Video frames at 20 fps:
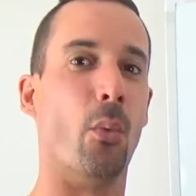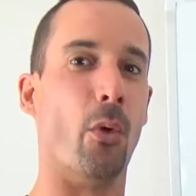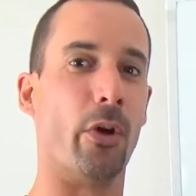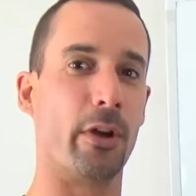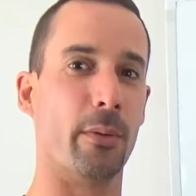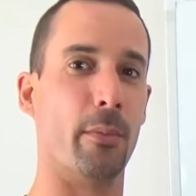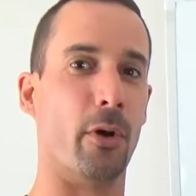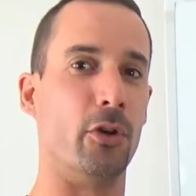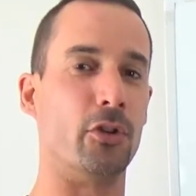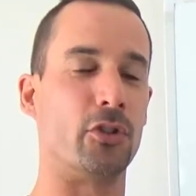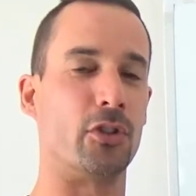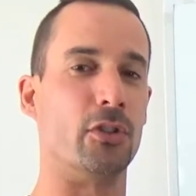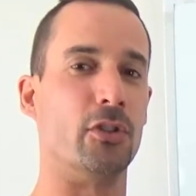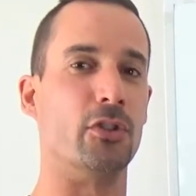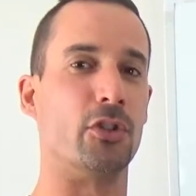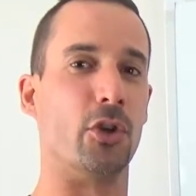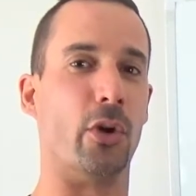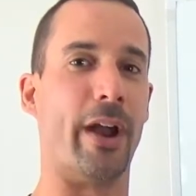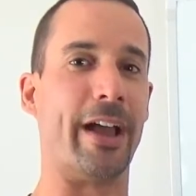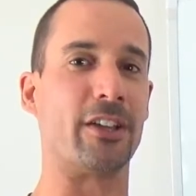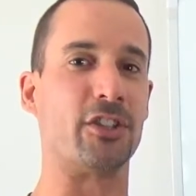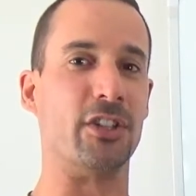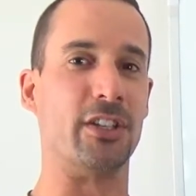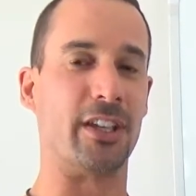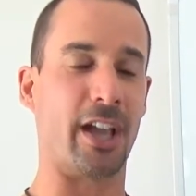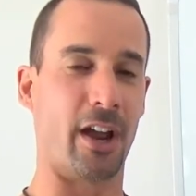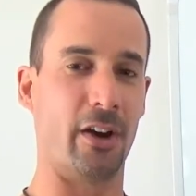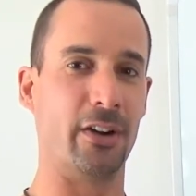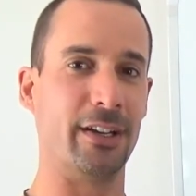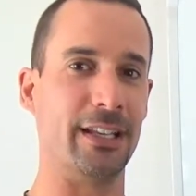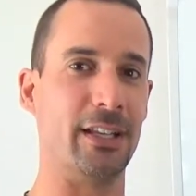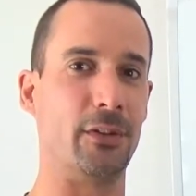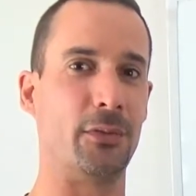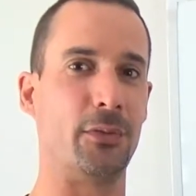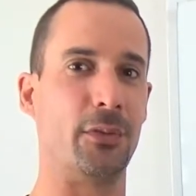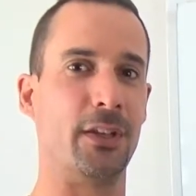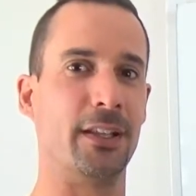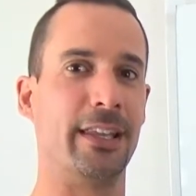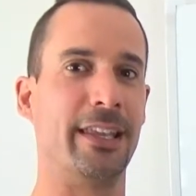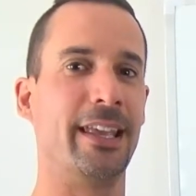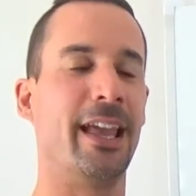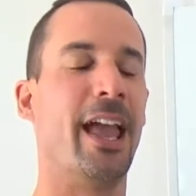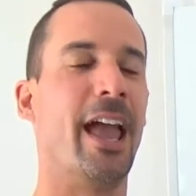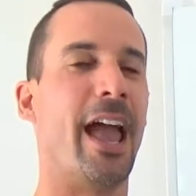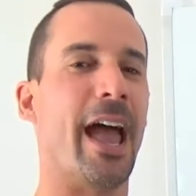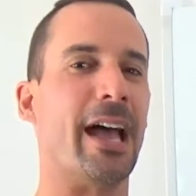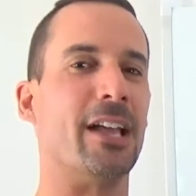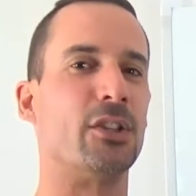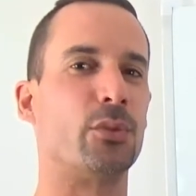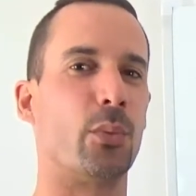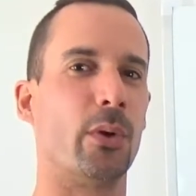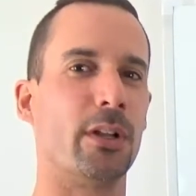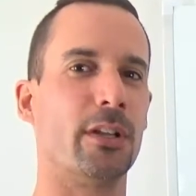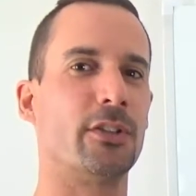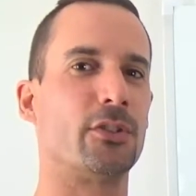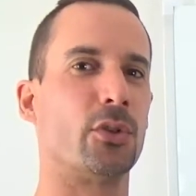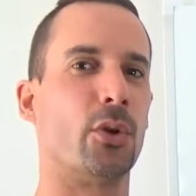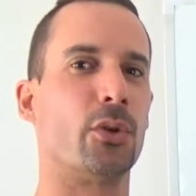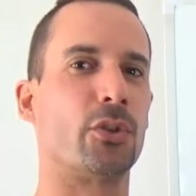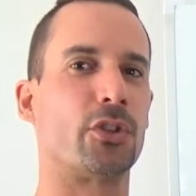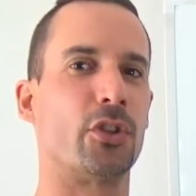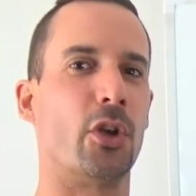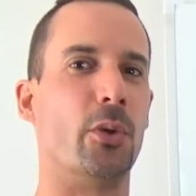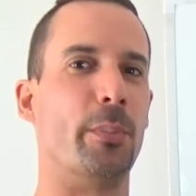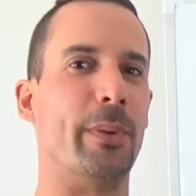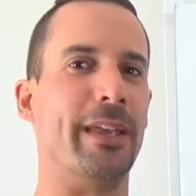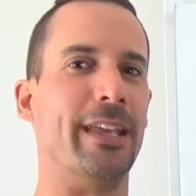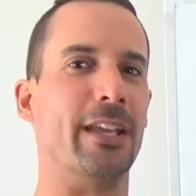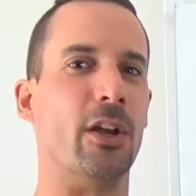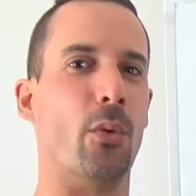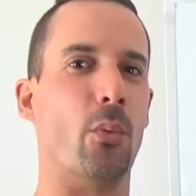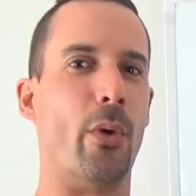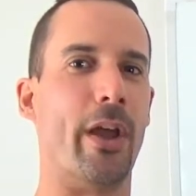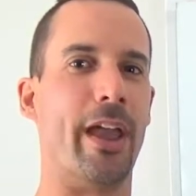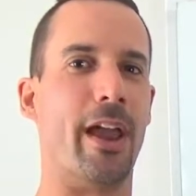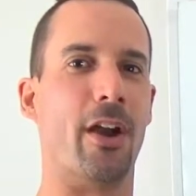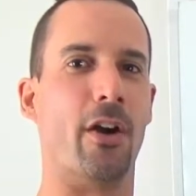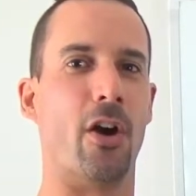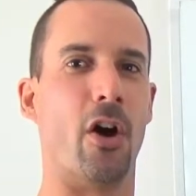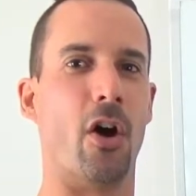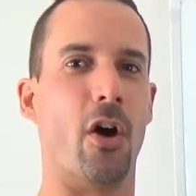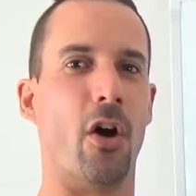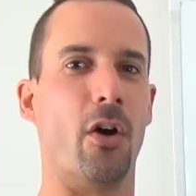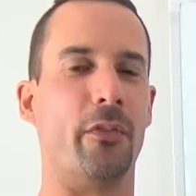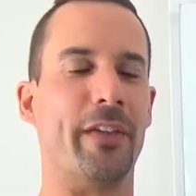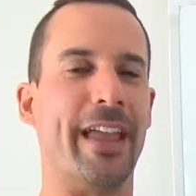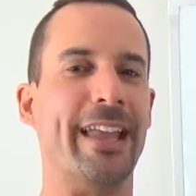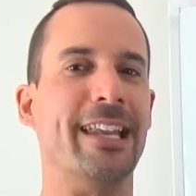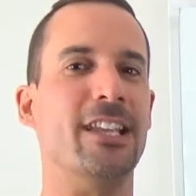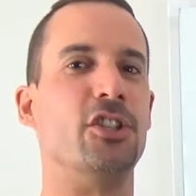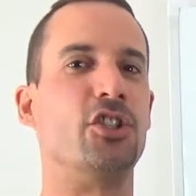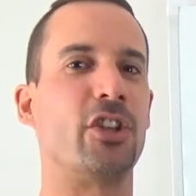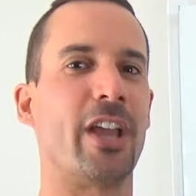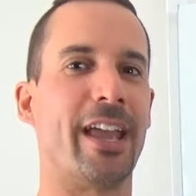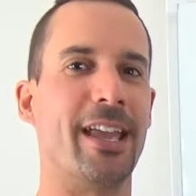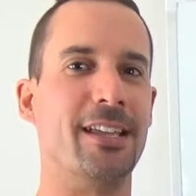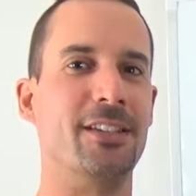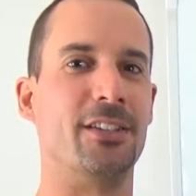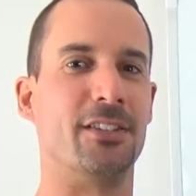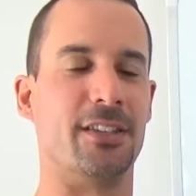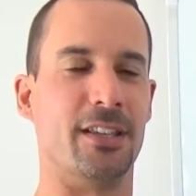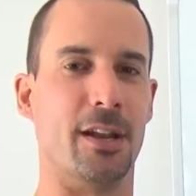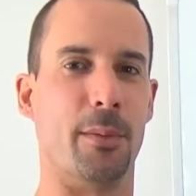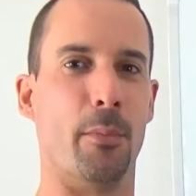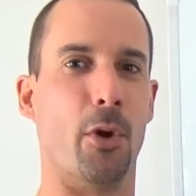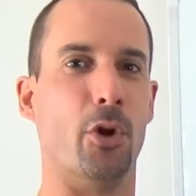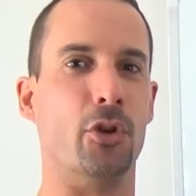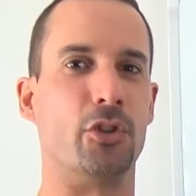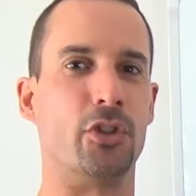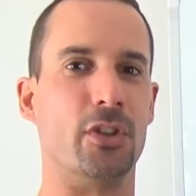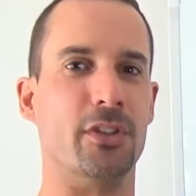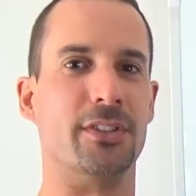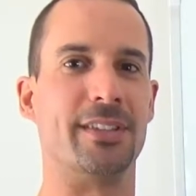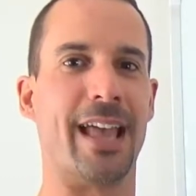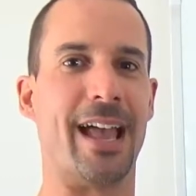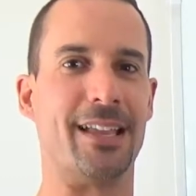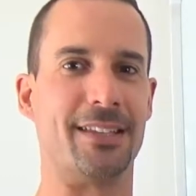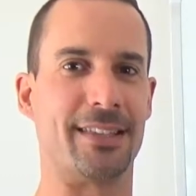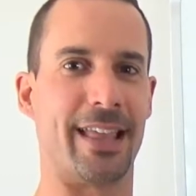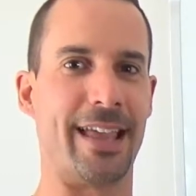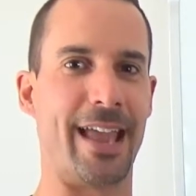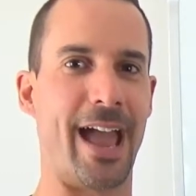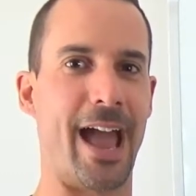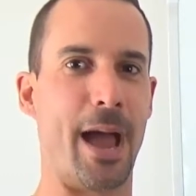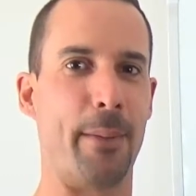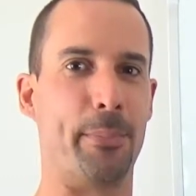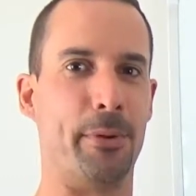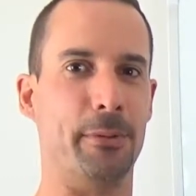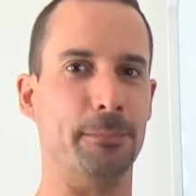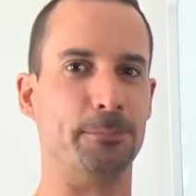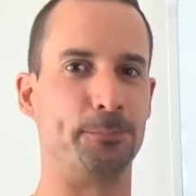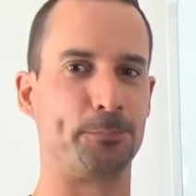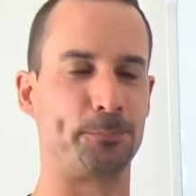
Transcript: what emotions you're actually currently feeling, as well as also being aware of any changes in emotions as they happen.